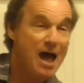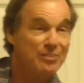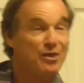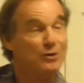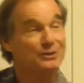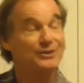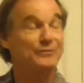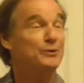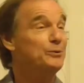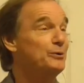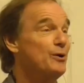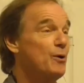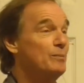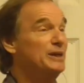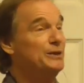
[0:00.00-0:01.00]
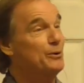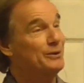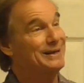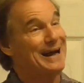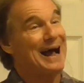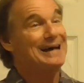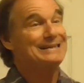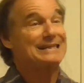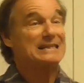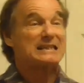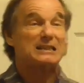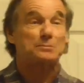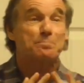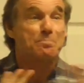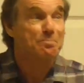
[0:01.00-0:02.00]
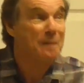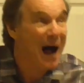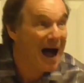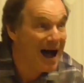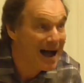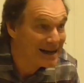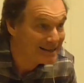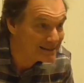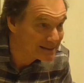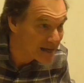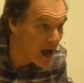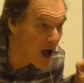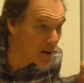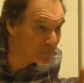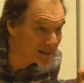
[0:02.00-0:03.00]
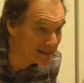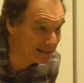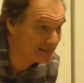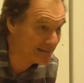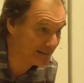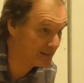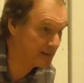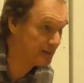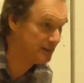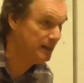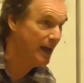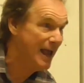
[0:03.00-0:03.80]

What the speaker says: Those of you who know me know that I despise homiletics.